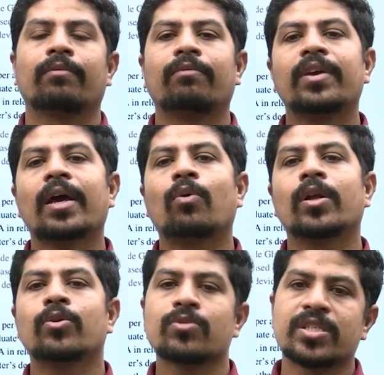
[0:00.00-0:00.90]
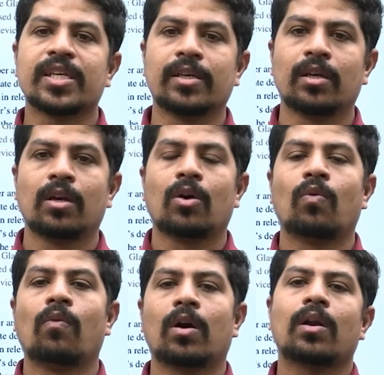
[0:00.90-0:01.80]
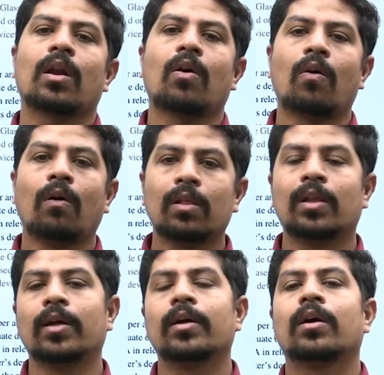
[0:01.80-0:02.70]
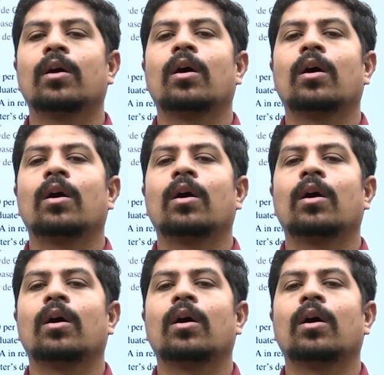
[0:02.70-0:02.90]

we are going to see what are all the